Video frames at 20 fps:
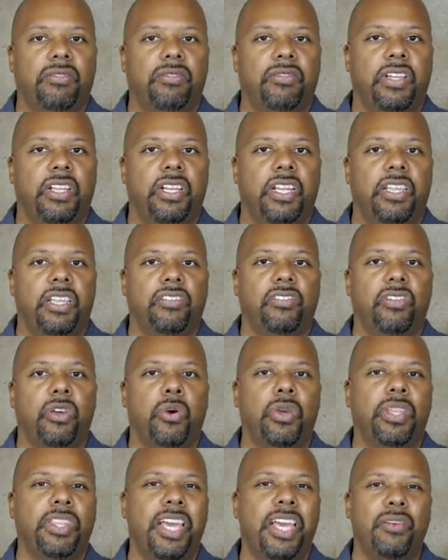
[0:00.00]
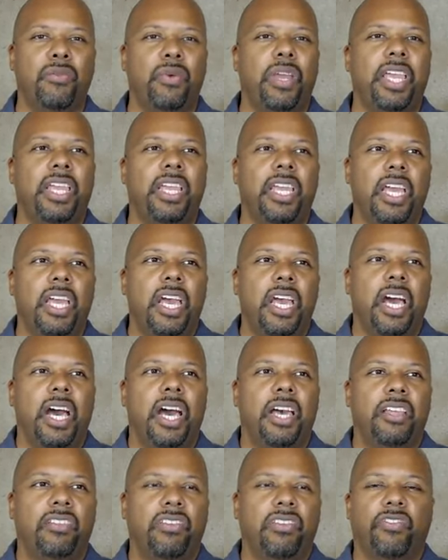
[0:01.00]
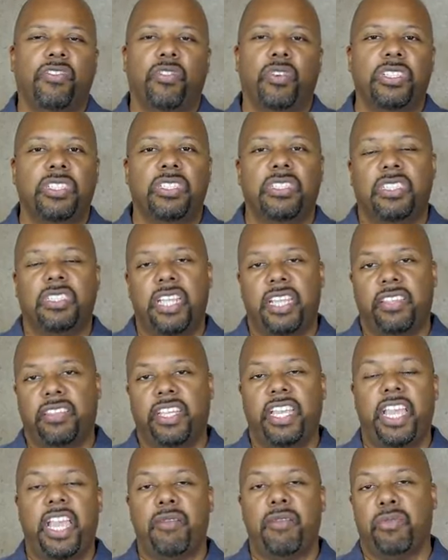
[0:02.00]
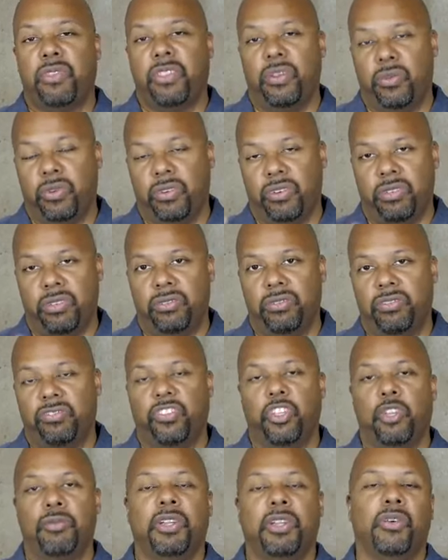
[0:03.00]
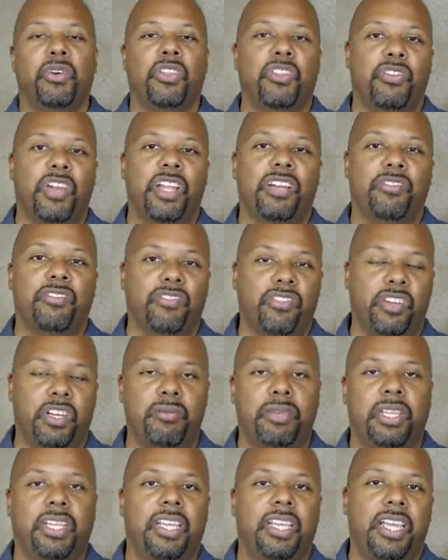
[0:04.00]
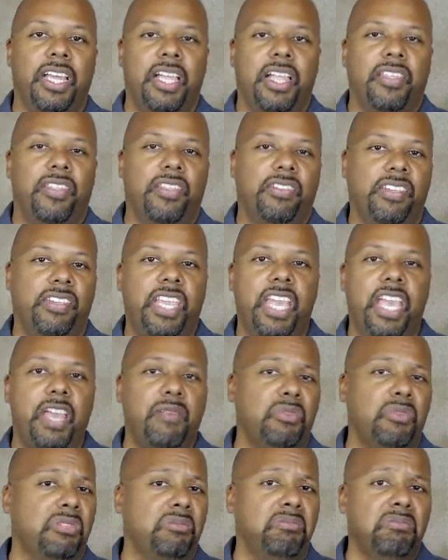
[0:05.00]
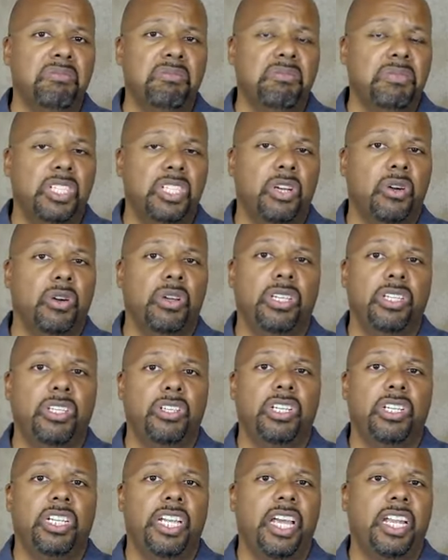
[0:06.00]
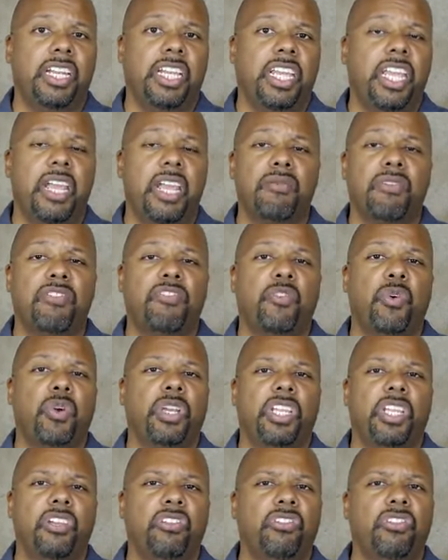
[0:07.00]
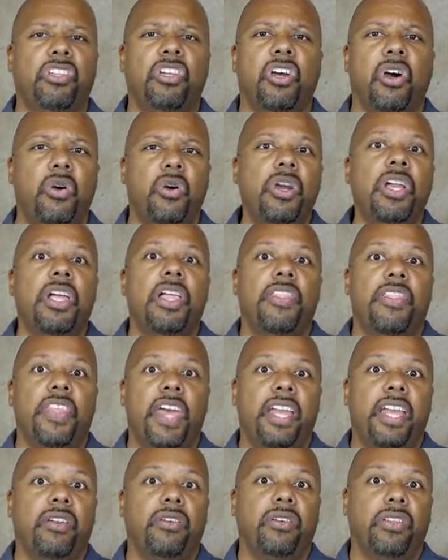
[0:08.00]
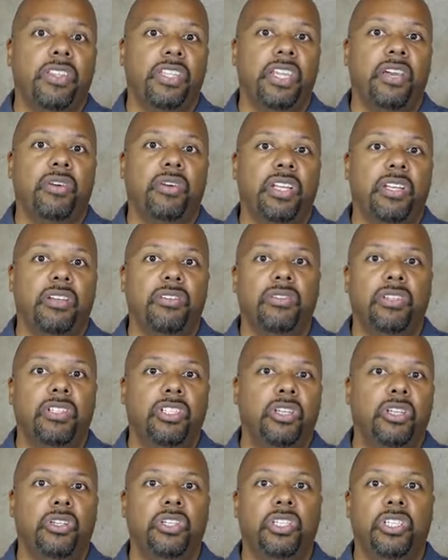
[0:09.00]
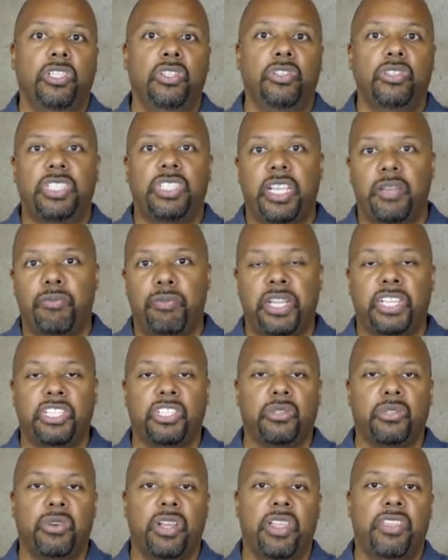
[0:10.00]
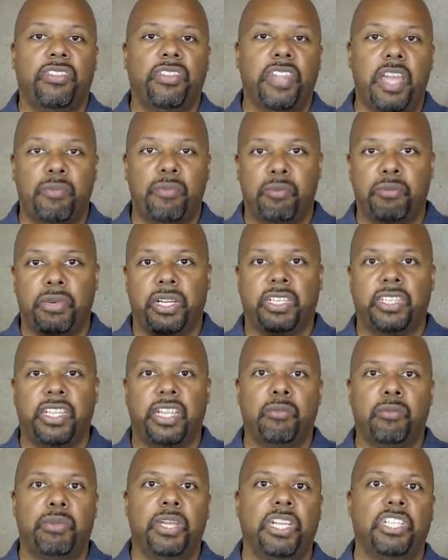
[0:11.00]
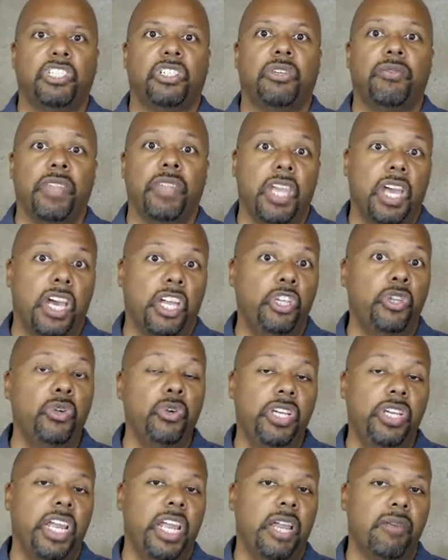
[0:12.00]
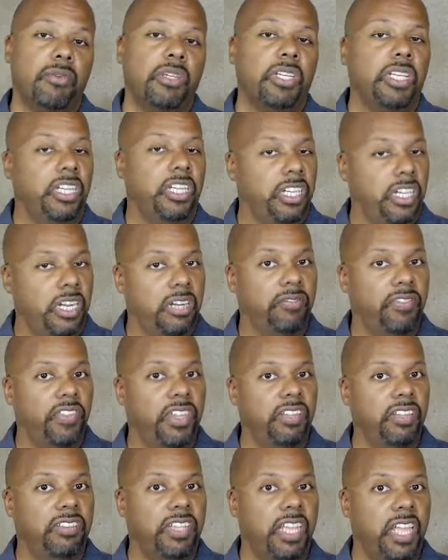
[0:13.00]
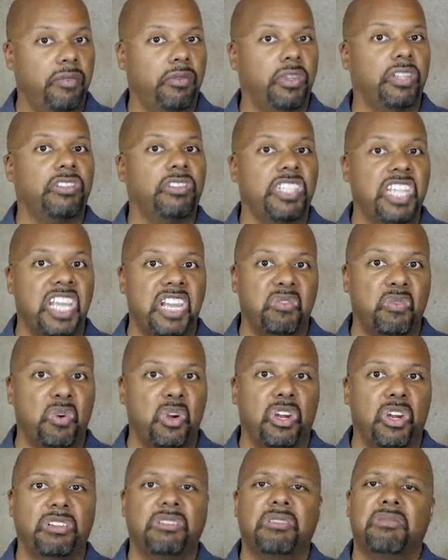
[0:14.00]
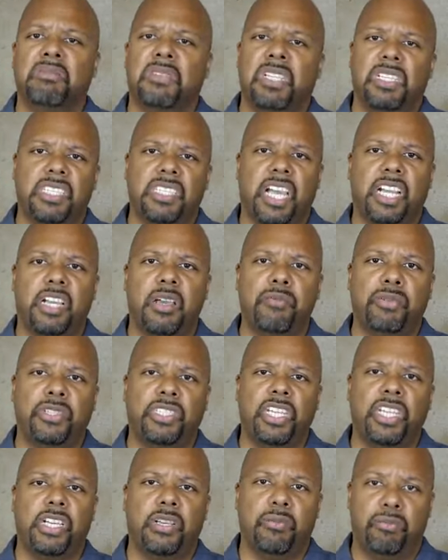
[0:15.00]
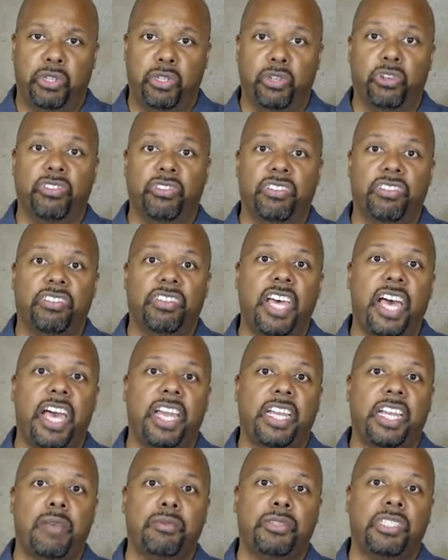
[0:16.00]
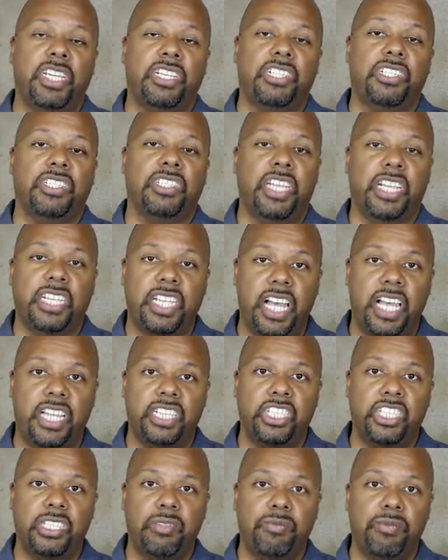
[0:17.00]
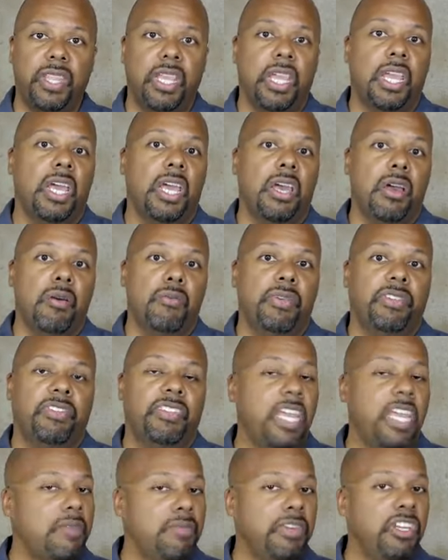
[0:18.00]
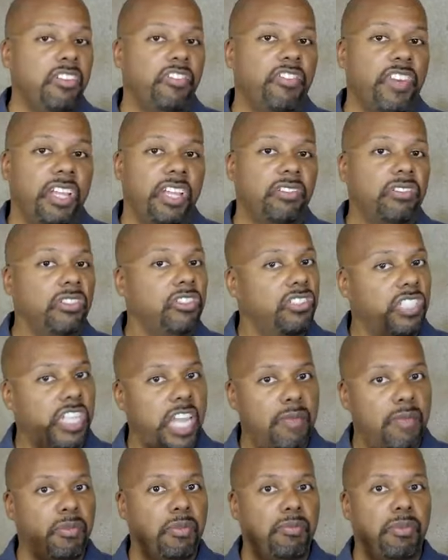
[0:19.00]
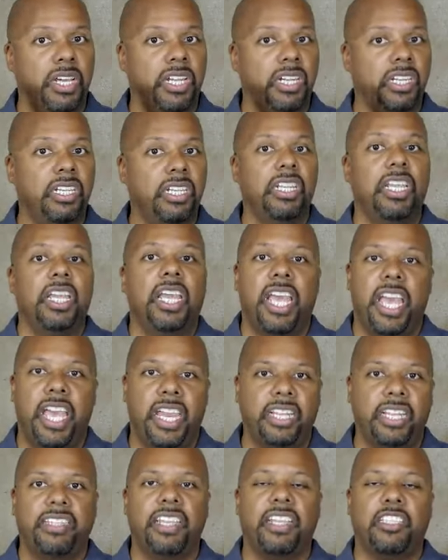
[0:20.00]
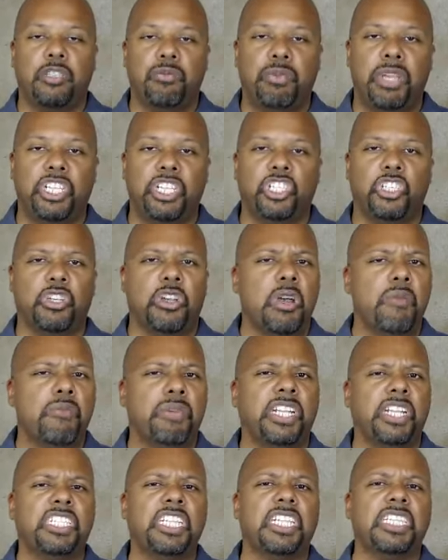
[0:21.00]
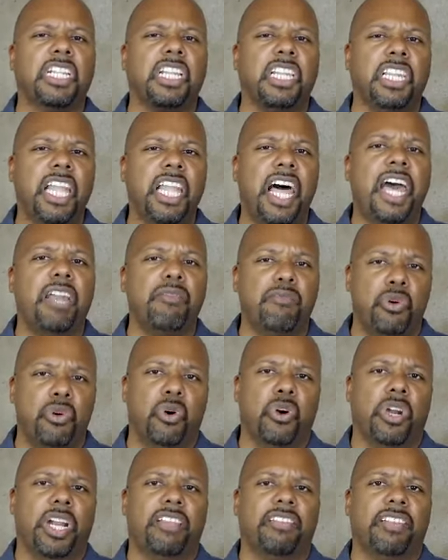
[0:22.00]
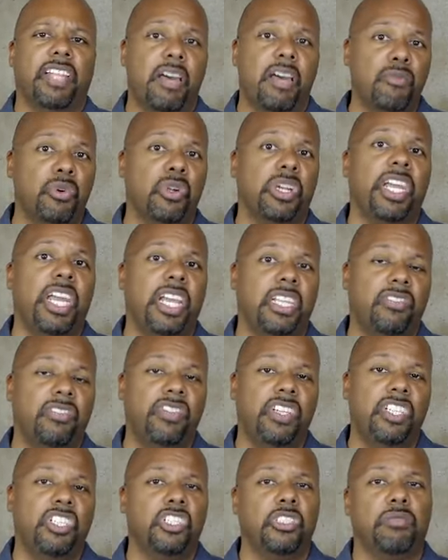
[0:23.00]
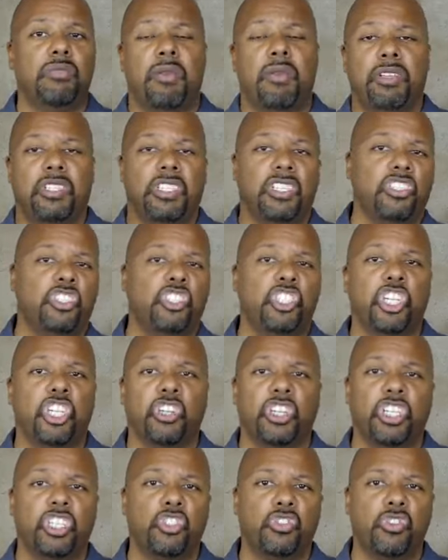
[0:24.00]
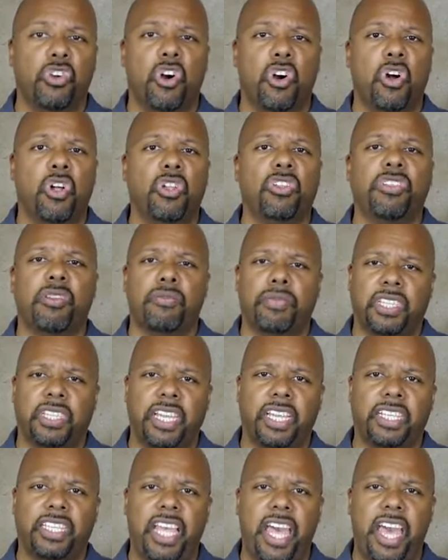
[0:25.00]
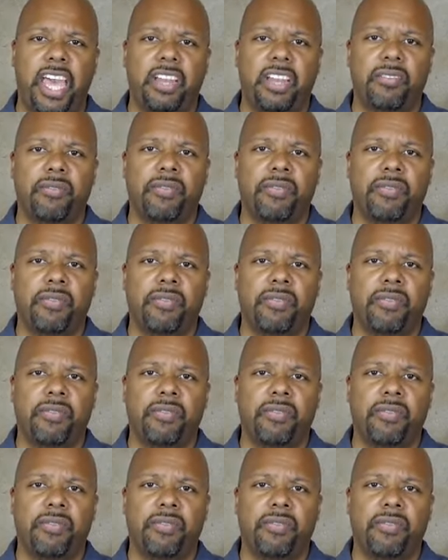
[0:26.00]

Right? So in that way, so for instance, take the camera that we're filming with right in front of me. This camera, you could have gotten a camera 40 years ago that can, you can use, take a picture with, snap a button, take a picture. A new camera, an Internet of Things camera, is networked. It's got computers inside, computational technology. The same interface. You snap the button and it takes the picture, but it does a lot more. It has a lot more enhanced features. Maybe it does jitter control or something like that.